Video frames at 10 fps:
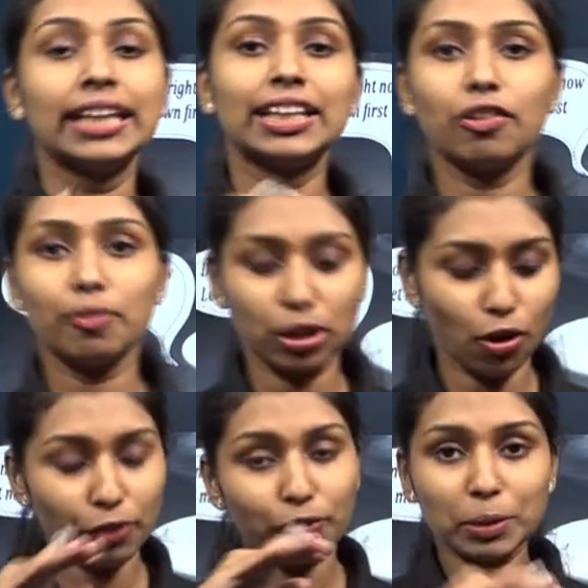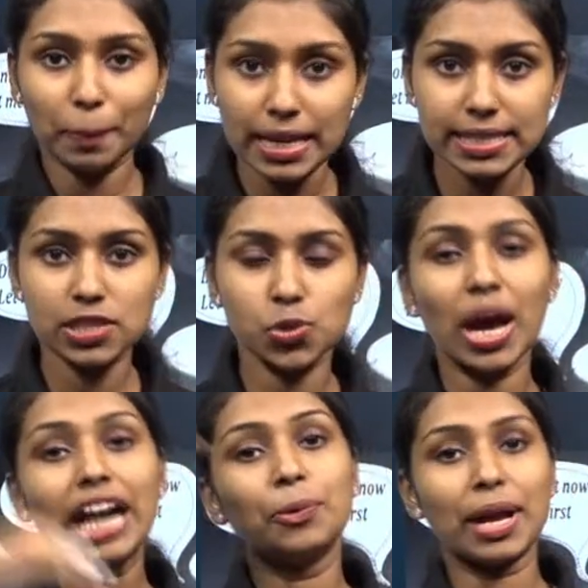Then we will be going from the basics
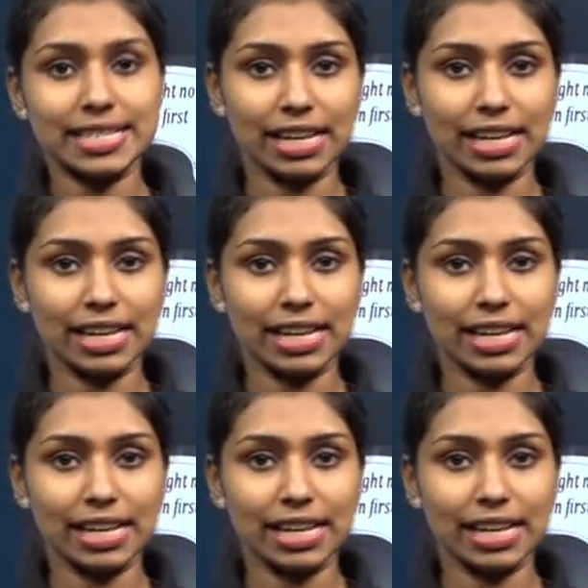to advanced